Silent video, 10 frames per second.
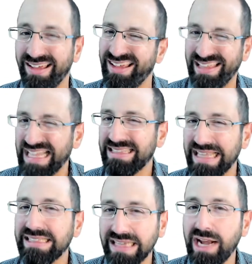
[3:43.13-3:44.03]

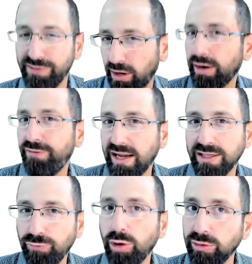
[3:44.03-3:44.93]
That's kind of an artifact
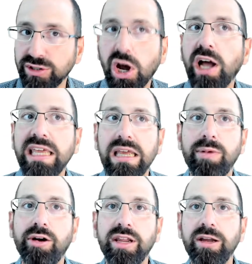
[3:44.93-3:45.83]
of what we're talking
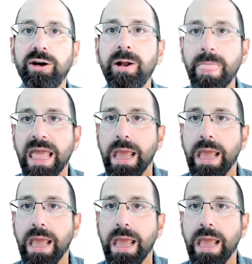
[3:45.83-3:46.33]
about here.